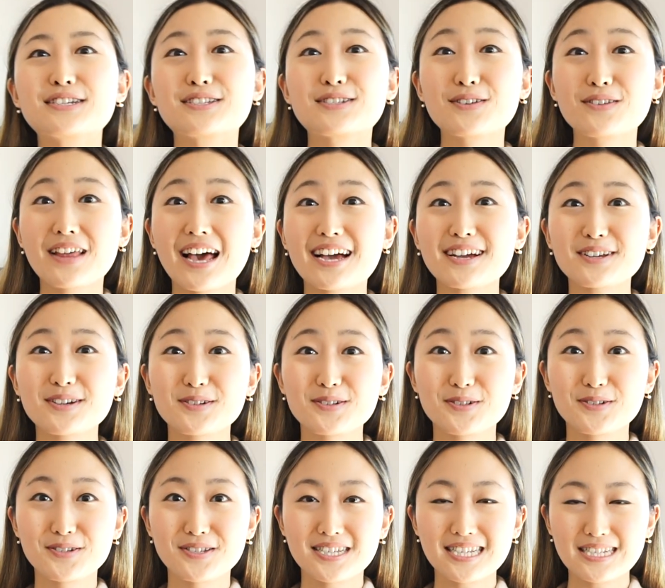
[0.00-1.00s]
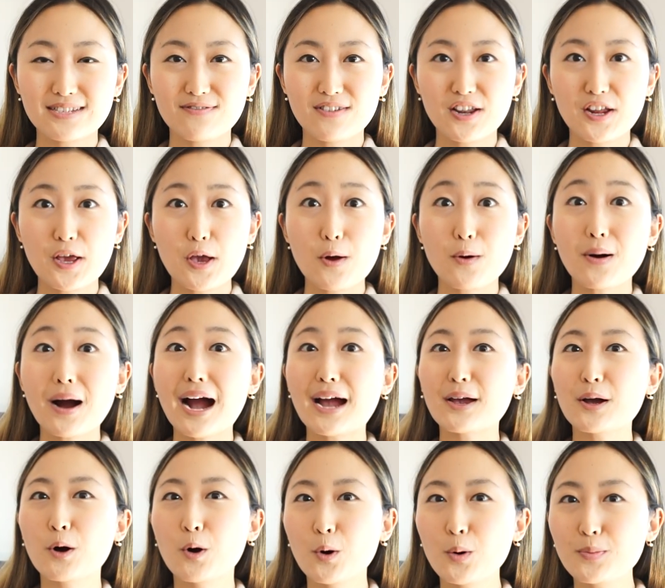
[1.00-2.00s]
So that concludes this video. I
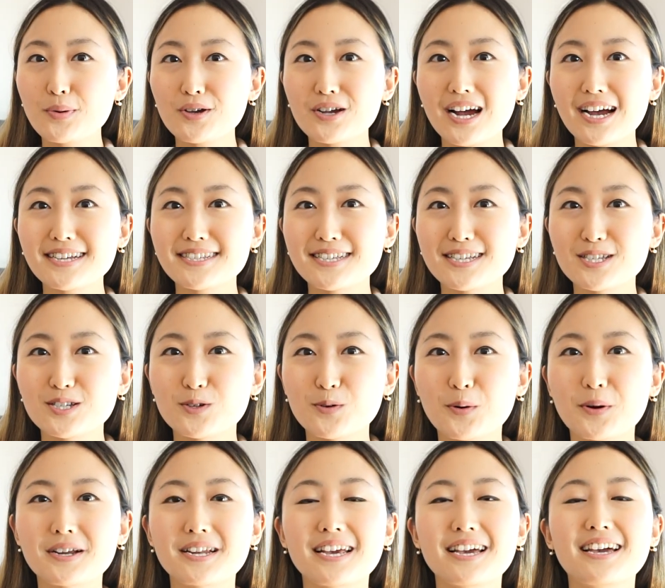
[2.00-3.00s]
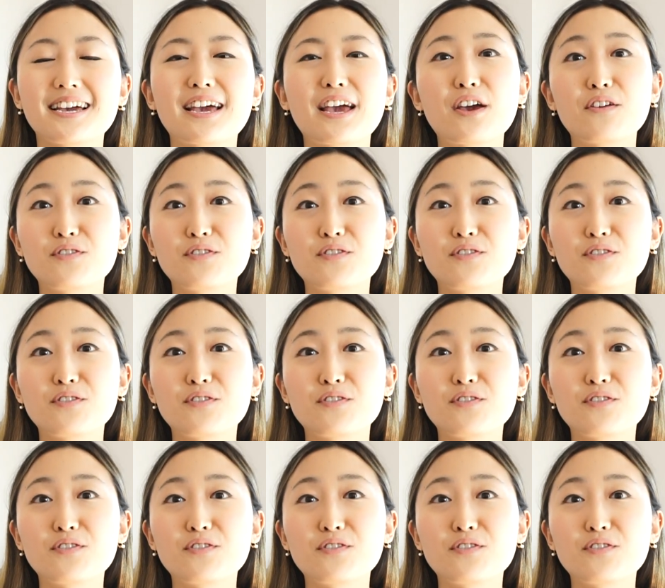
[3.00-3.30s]
hope you guys enjoyed it.